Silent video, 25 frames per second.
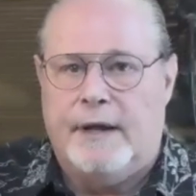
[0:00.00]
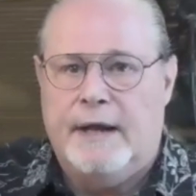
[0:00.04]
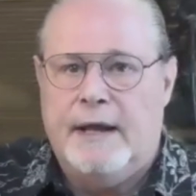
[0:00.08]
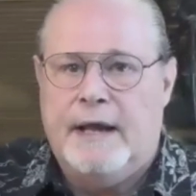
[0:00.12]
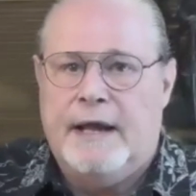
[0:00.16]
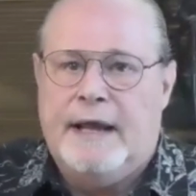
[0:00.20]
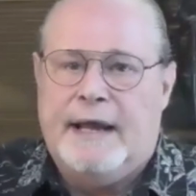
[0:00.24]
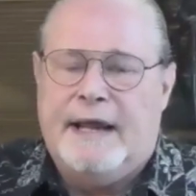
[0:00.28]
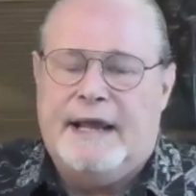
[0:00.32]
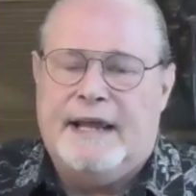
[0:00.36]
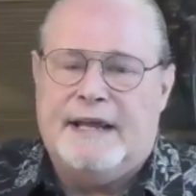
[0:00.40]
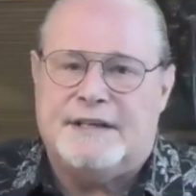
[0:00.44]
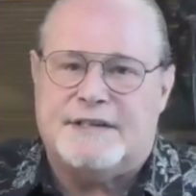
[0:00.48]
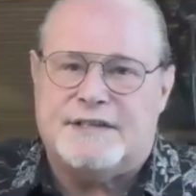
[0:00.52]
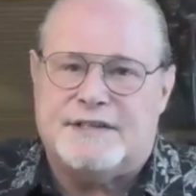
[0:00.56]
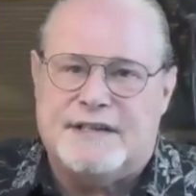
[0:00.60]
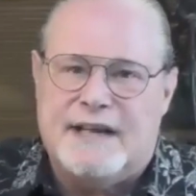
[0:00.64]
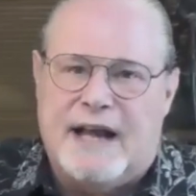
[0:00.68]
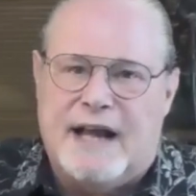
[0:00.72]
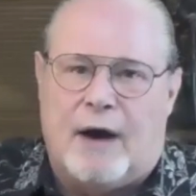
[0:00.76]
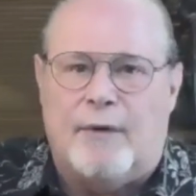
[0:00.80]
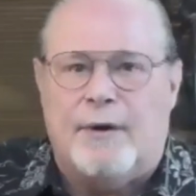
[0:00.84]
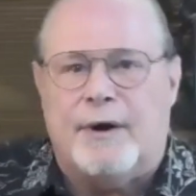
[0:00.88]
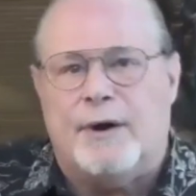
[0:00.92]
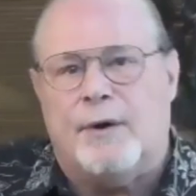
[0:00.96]
It's
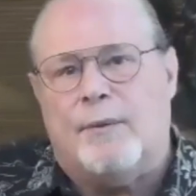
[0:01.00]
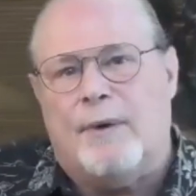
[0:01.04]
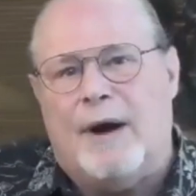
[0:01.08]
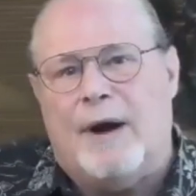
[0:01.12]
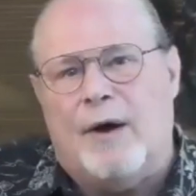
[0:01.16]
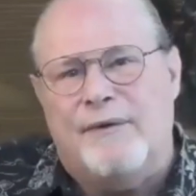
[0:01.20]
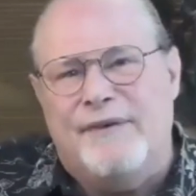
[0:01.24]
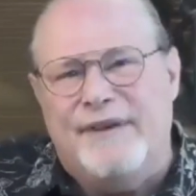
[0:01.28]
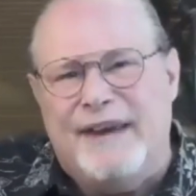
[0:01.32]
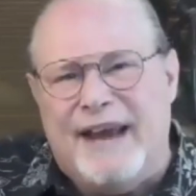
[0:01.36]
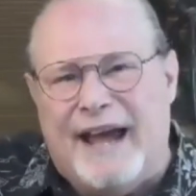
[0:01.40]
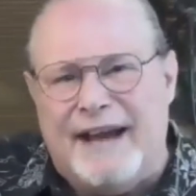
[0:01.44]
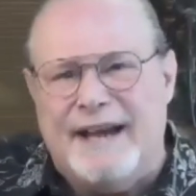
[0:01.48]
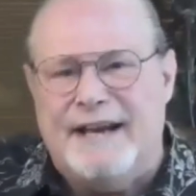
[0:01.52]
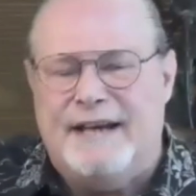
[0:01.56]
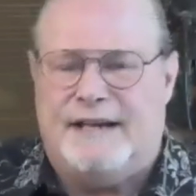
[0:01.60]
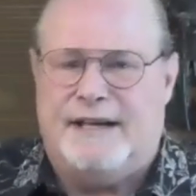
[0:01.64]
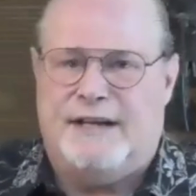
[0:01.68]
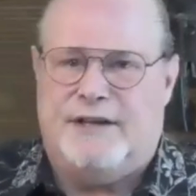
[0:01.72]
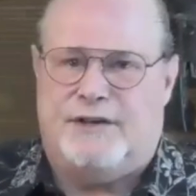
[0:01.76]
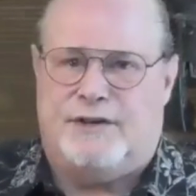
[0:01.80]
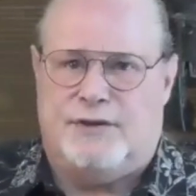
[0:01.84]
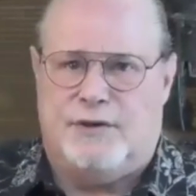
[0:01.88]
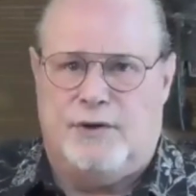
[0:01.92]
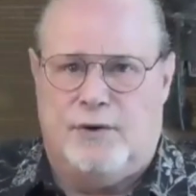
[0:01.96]
now at around
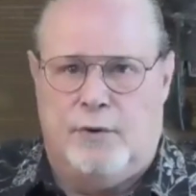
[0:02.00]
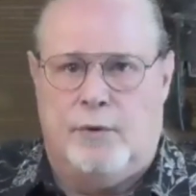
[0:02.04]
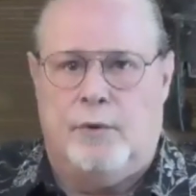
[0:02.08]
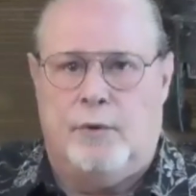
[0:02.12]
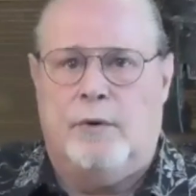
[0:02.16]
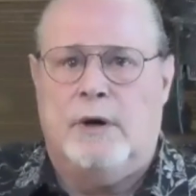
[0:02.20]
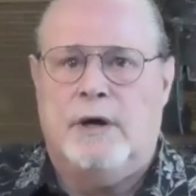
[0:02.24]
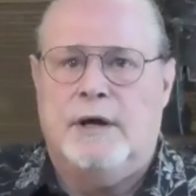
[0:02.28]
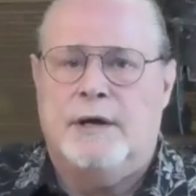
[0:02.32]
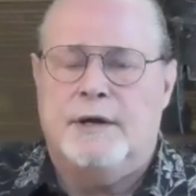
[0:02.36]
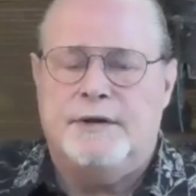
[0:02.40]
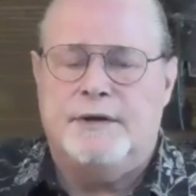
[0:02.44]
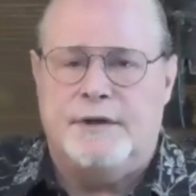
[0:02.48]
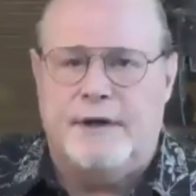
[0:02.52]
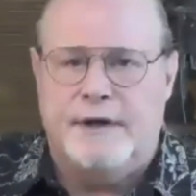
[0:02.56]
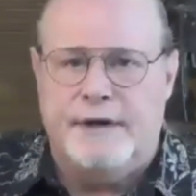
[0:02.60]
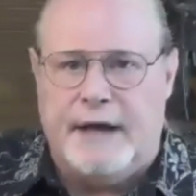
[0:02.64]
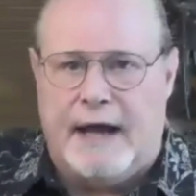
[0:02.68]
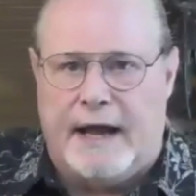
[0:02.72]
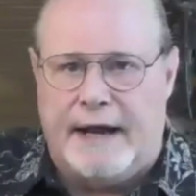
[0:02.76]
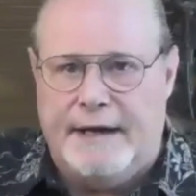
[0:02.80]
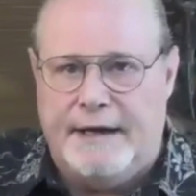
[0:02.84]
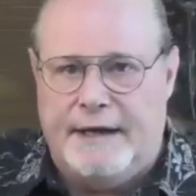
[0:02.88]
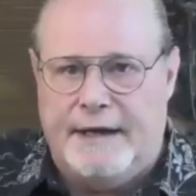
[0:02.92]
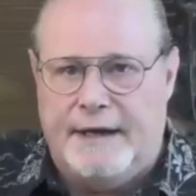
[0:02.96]
ninety-two to
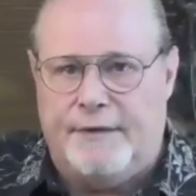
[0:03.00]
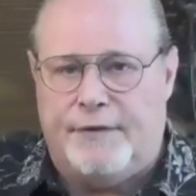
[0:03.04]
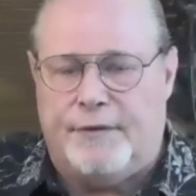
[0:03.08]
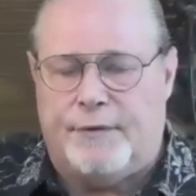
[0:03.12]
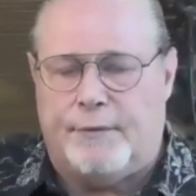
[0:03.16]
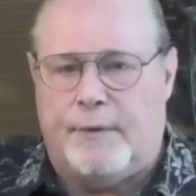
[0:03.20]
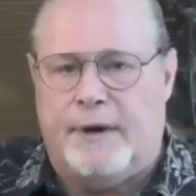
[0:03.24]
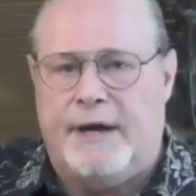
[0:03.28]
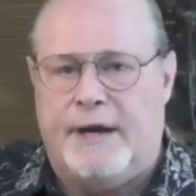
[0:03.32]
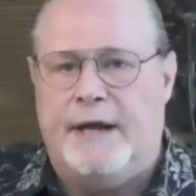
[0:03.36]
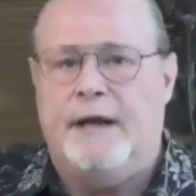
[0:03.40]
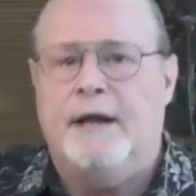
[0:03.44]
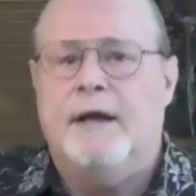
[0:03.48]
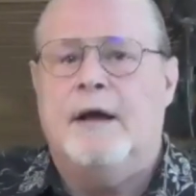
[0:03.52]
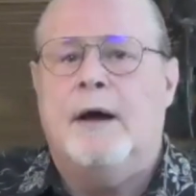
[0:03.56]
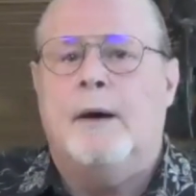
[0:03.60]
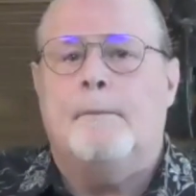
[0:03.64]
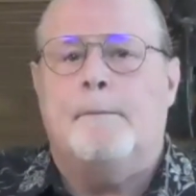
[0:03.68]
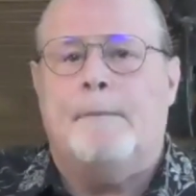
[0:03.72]
ninety-three.